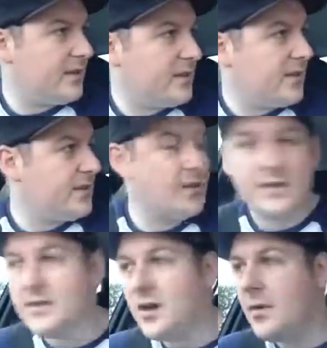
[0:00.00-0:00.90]
So it's
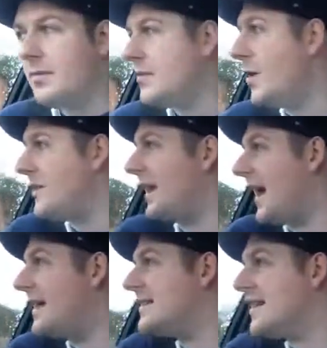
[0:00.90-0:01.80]
nobody
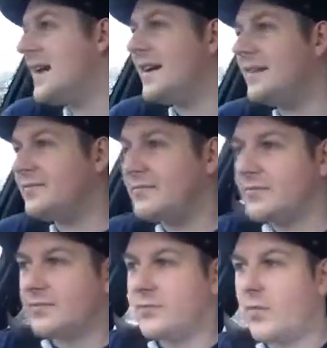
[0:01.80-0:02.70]
likes it,
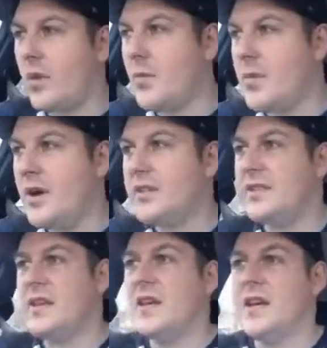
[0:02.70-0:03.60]

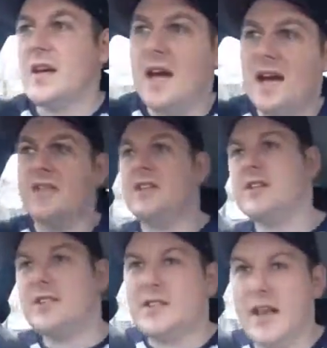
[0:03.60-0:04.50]
but as you
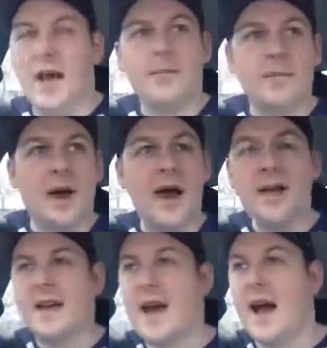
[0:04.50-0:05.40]
can see, I'm
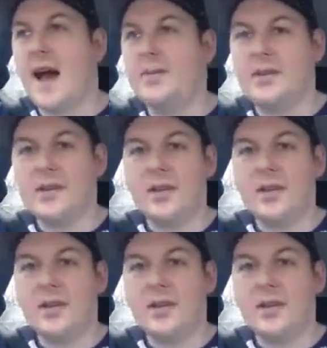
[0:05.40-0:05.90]
high carb,